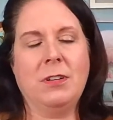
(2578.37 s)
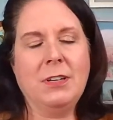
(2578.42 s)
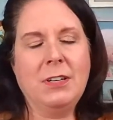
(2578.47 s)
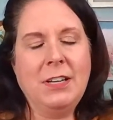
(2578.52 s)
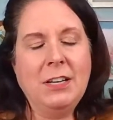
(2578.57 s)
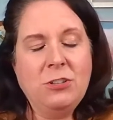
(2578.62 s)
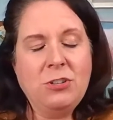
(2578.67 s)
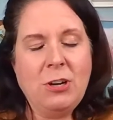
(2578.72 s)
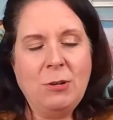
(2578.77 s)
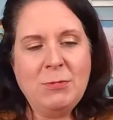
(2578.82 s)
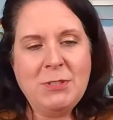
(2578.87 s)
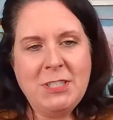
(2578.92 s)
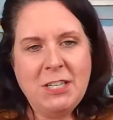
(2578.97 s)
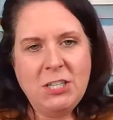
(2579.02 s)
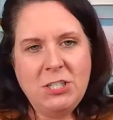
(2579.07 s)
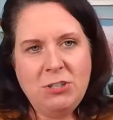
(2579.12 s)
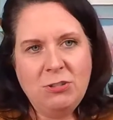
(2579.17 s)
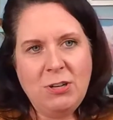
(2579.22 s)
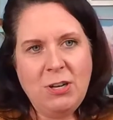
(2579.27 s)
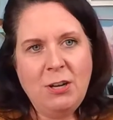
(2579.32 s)
can trauma
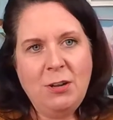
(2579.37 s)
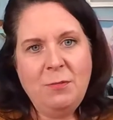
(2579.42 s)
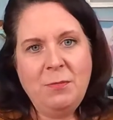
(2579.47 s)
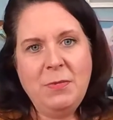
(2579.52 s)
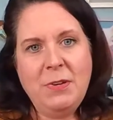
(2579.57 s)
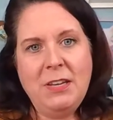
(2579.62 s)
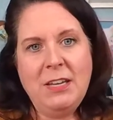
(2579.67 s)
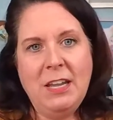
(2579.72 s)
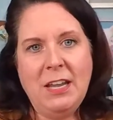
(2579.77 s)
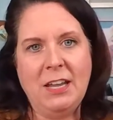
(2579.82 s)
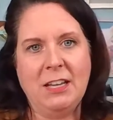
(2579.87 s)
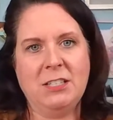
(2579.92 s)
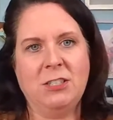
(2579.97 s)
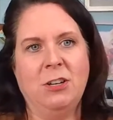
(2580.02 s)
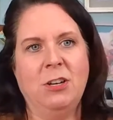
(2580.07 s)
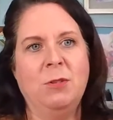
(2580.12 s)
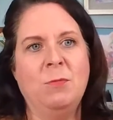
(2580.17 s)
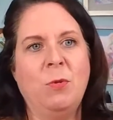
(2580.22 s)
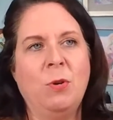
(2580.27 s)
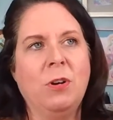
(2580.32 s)
set you up? Yes. Are
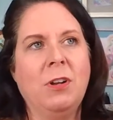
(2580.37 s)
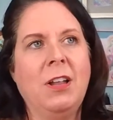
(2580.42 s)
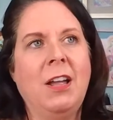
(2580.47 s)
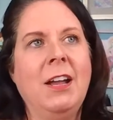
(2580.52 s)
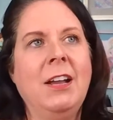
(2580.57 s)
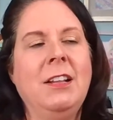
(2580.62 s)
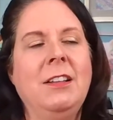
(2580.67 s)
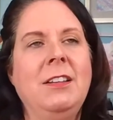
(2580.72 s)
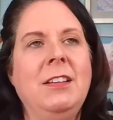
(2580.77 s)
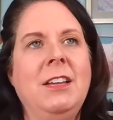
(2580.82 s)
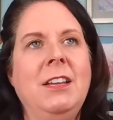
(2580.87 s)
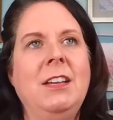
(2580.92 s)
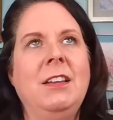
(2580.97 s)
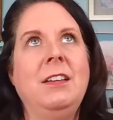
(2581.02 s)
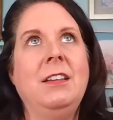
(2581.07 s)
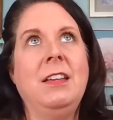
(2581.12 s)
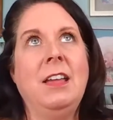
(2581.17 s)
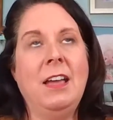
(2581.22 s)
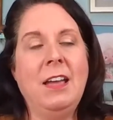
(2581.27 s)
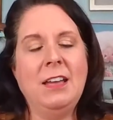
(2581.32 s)
you more likely?
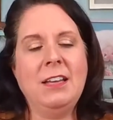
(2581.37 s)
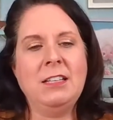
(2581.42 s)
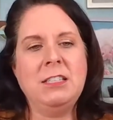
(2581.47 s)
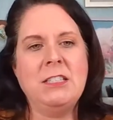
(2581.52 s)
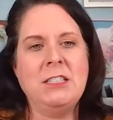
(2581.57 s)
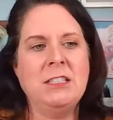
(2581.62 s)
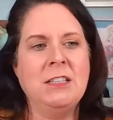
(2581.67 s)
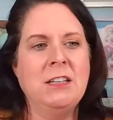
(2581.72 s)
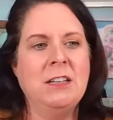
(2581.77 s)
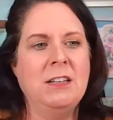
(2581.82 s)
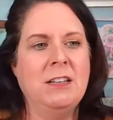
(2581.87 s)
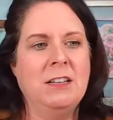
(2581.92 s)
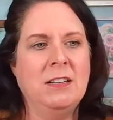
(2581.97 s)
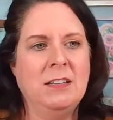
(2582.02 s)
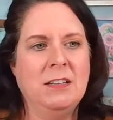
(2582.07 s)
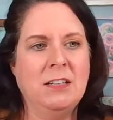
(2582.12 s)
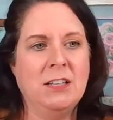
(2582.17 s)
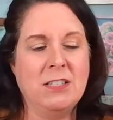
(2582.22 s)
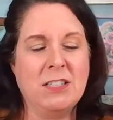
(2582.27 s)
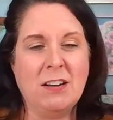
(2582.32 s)
Yes.
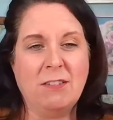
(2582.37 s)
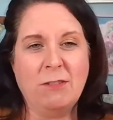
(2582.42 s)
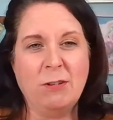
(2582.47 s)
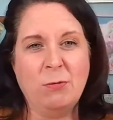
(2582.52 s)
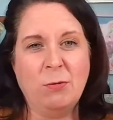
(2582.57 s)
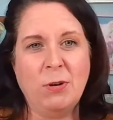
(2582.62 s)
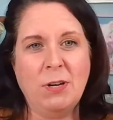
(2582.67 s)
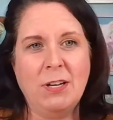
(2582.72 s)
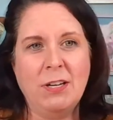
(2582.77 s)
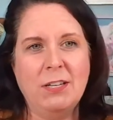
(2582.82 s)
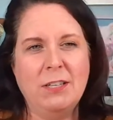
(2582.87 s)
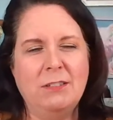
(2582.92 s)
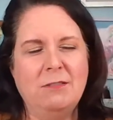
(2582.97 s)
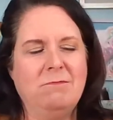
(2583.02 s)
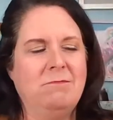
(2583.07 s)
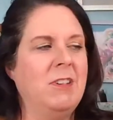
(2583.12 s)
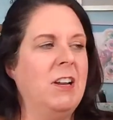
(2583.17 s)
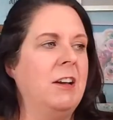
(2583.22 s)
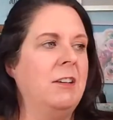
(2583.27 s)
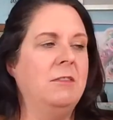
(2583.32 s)
Does everyone?
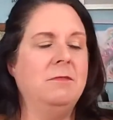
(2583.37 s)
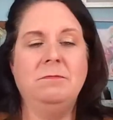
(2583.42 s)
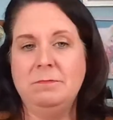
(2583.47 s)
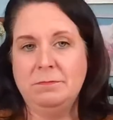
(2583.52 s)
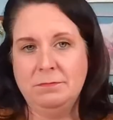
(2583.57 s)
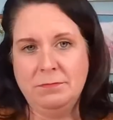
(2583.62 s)
No.